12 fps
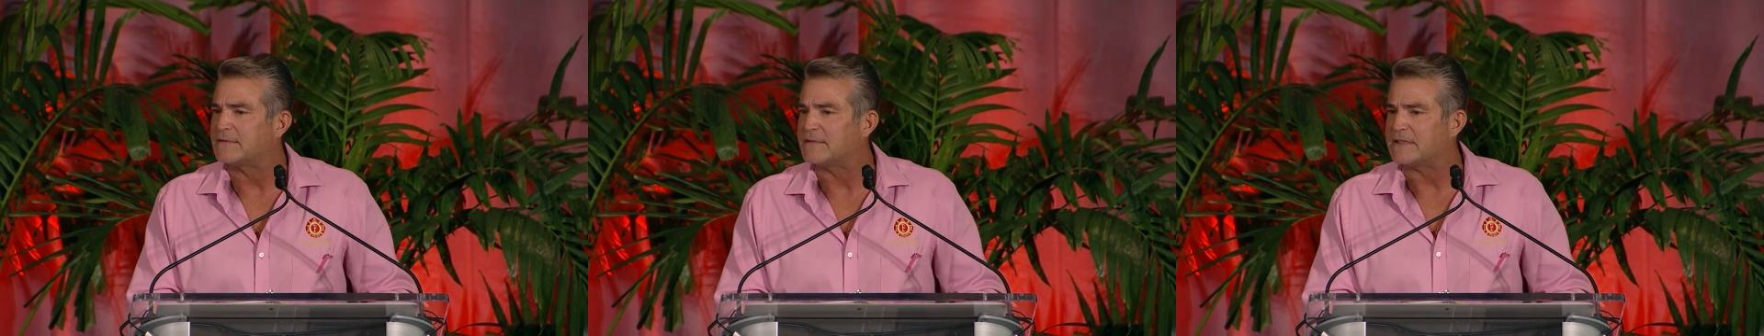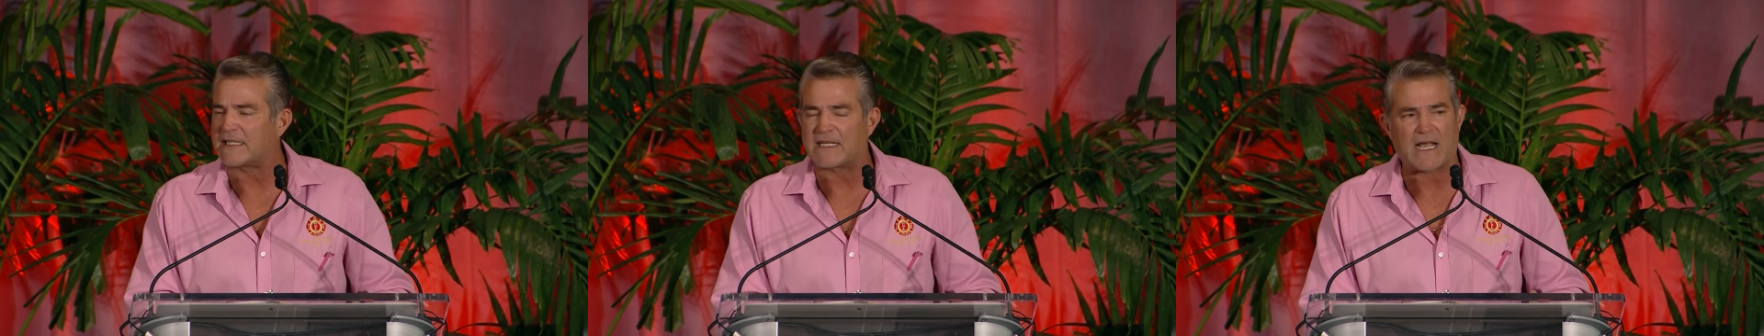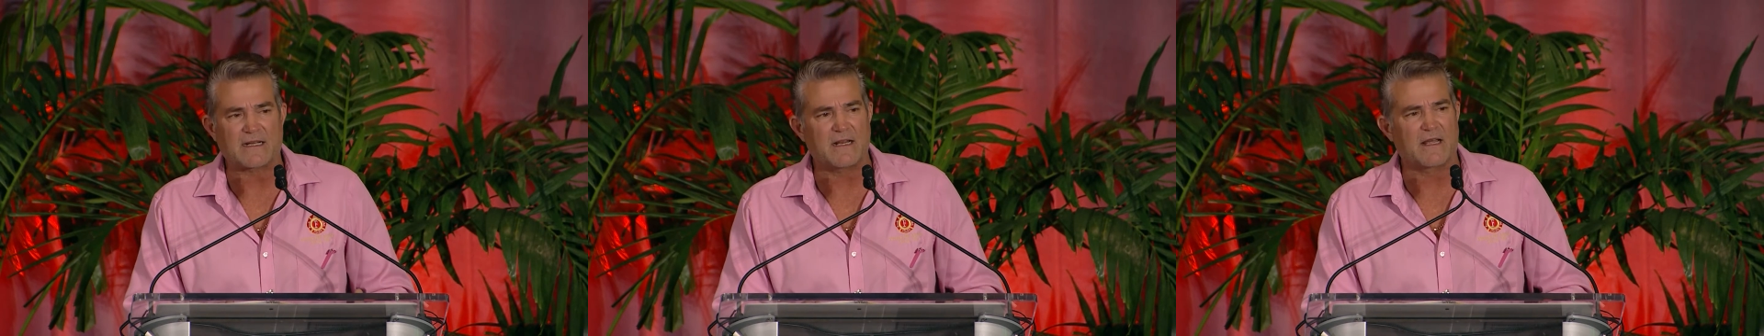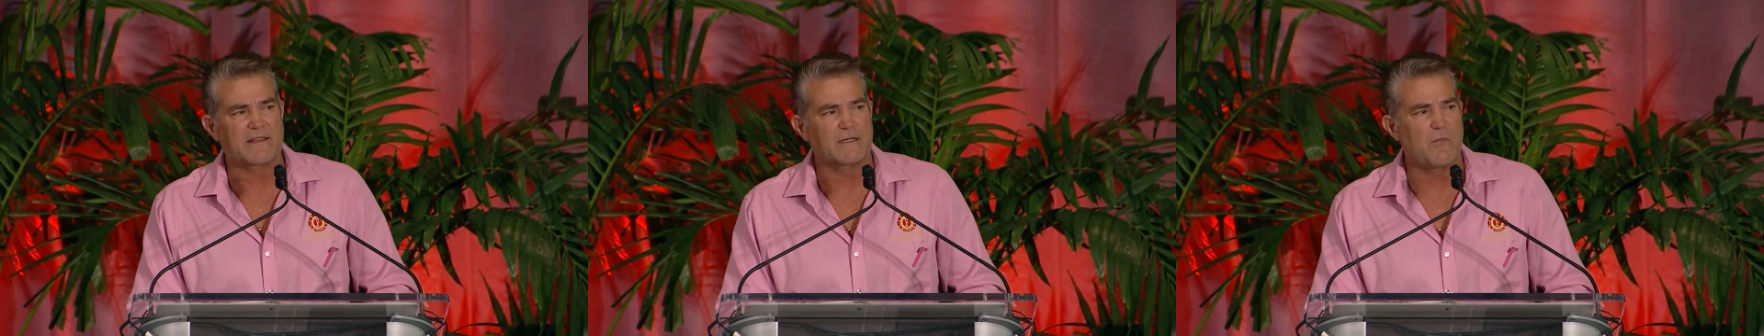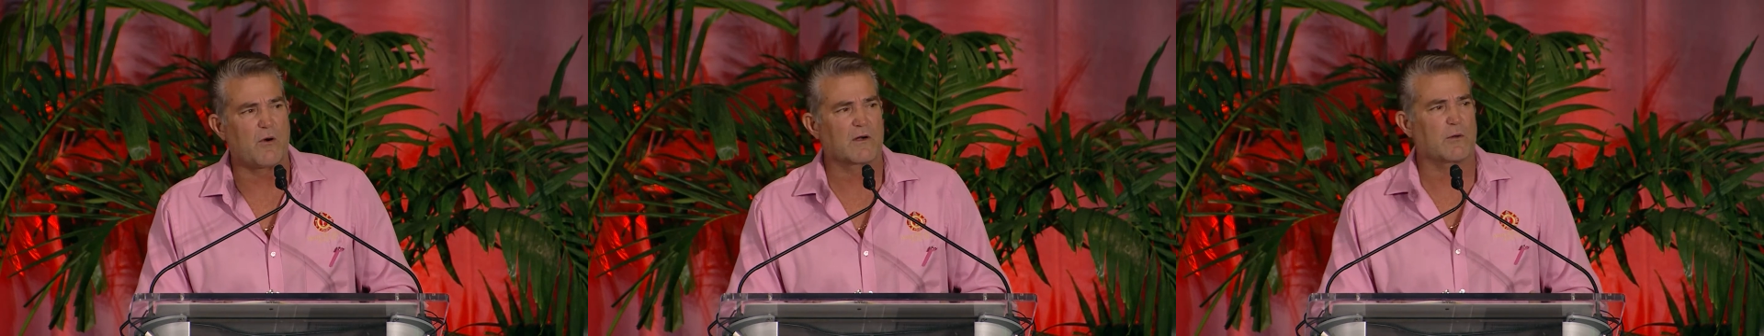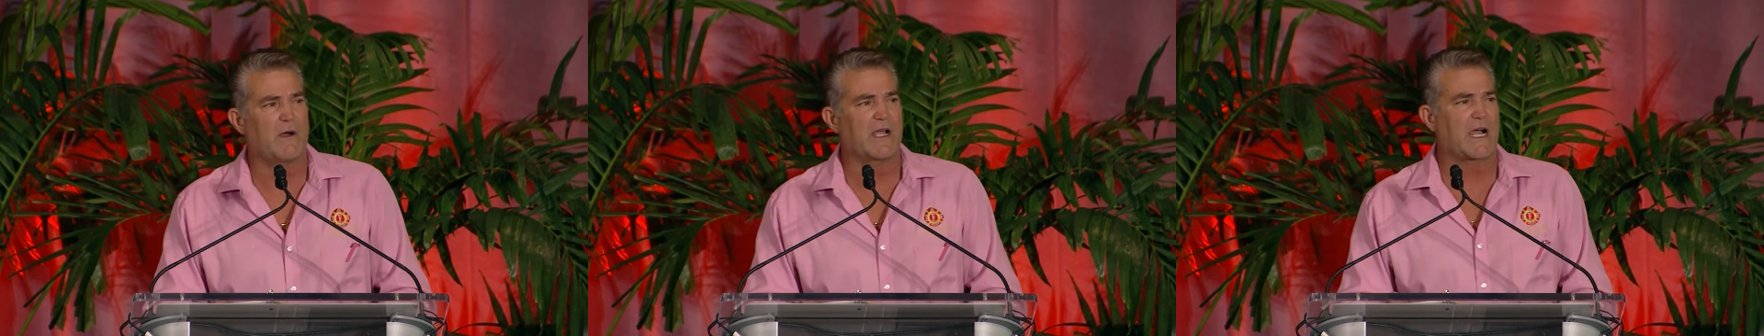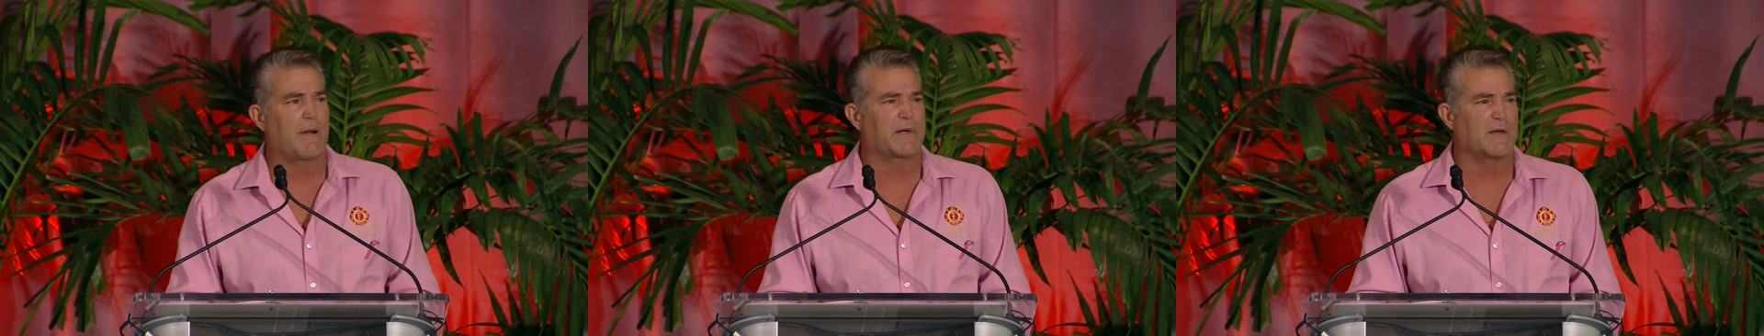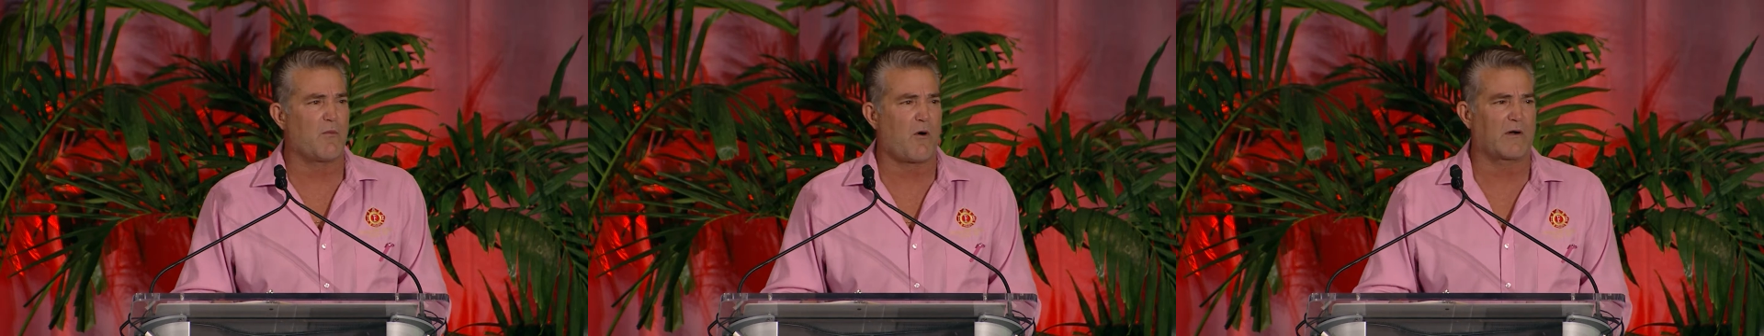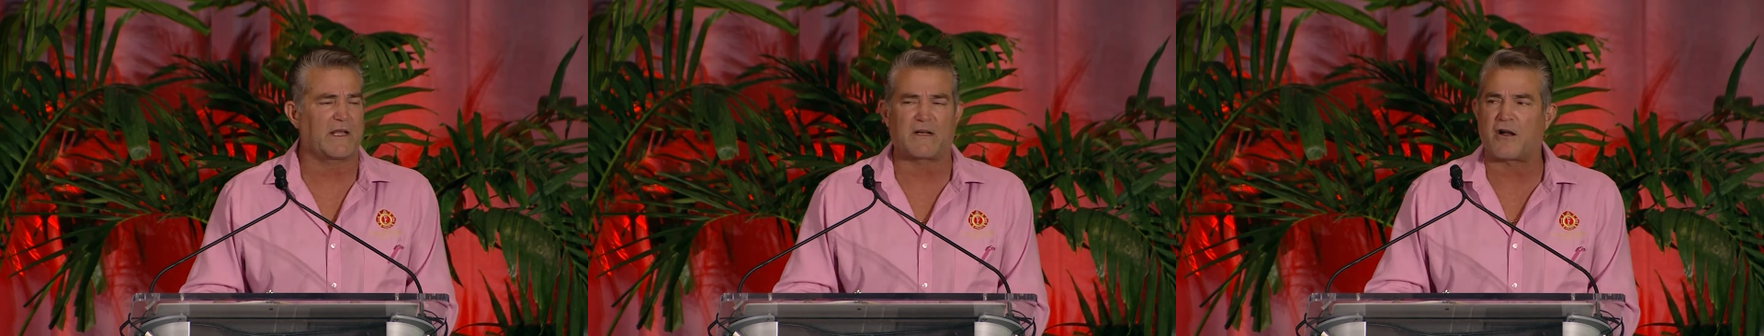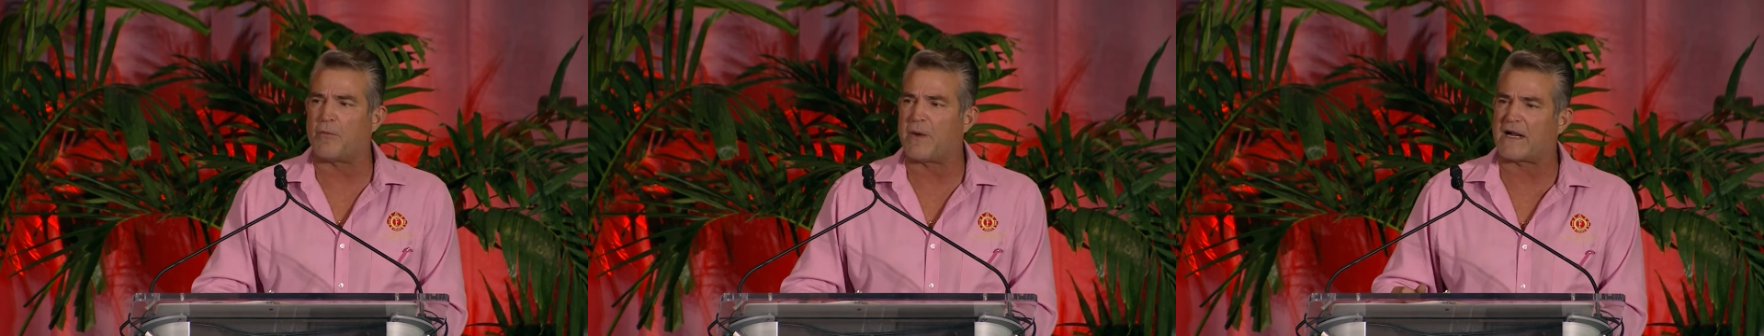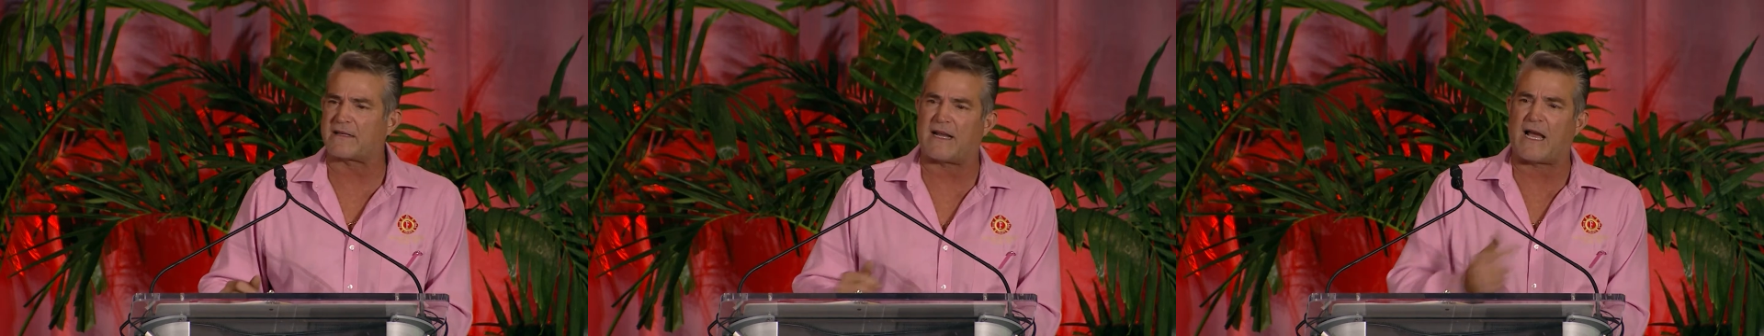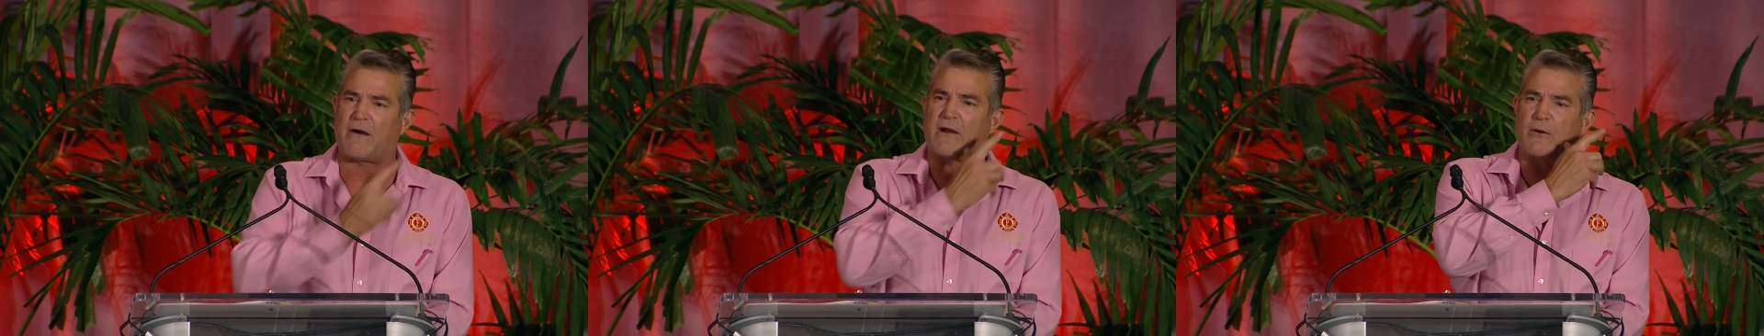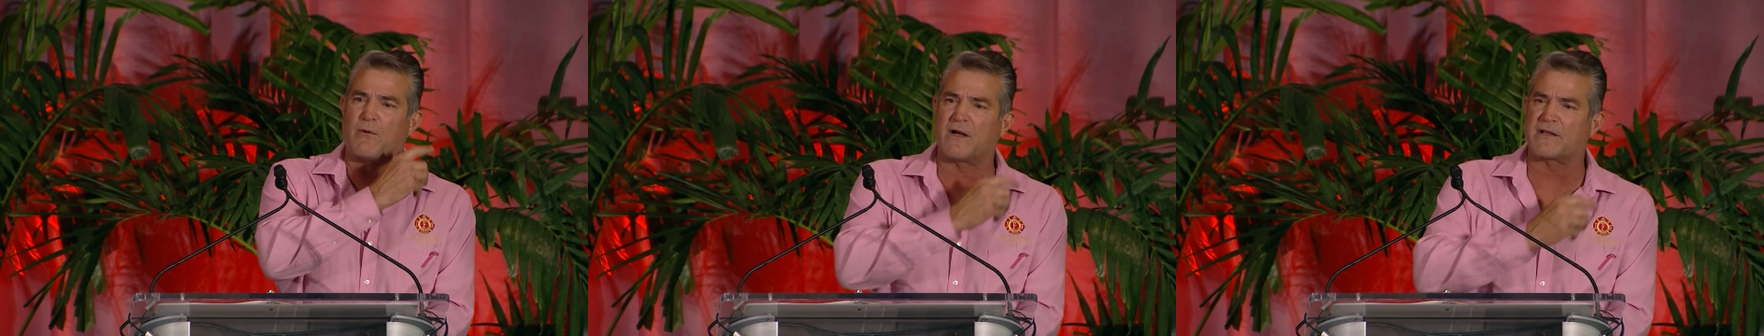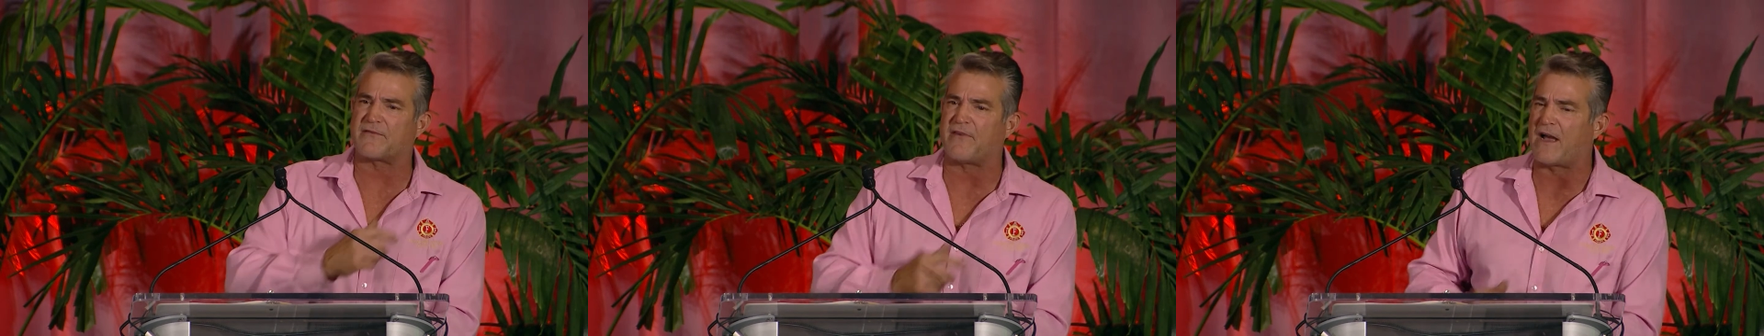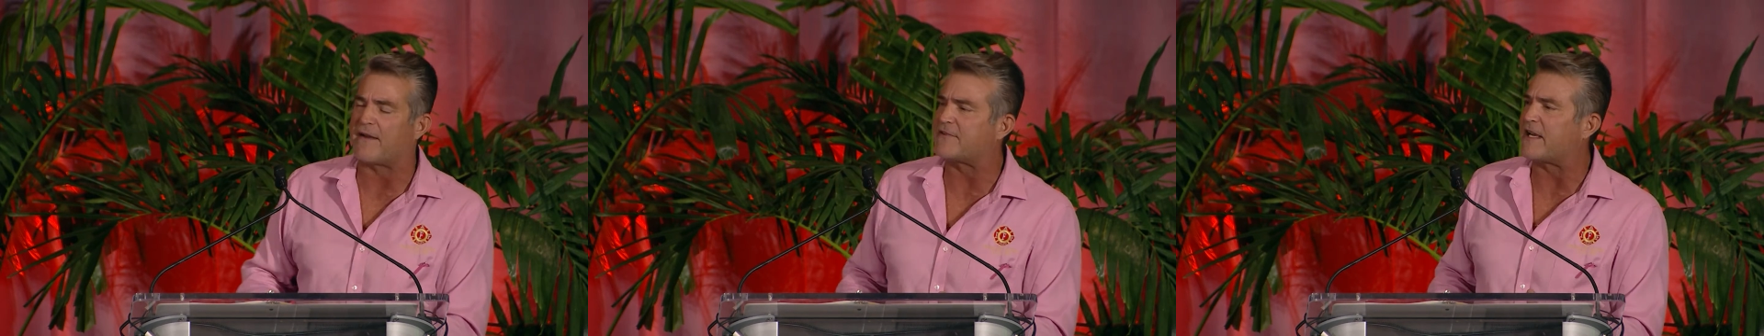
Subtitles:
I'd like nothing more to wake up in the morning and go back to how I was 5,